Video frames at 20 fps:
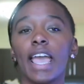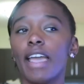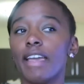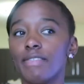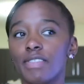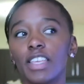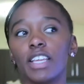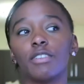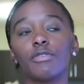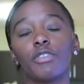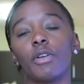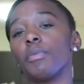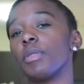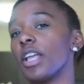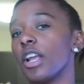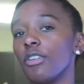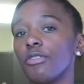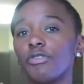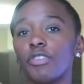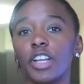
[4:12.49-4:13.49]
and then from
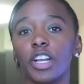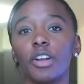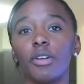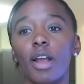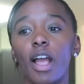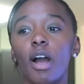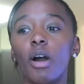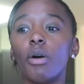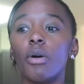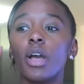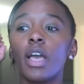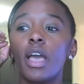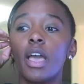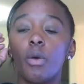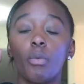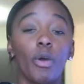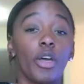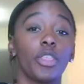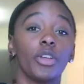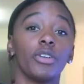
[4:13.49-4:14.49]
there figure out
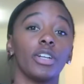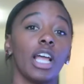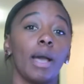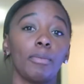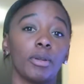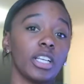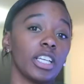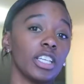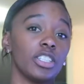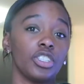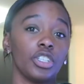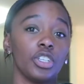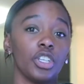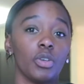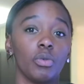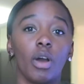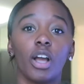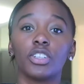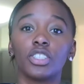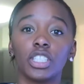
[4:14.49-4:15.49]
whether or not I'm gonna
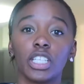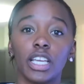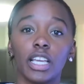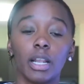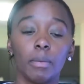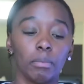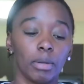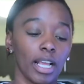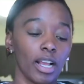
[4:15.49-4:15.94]
continue watching it,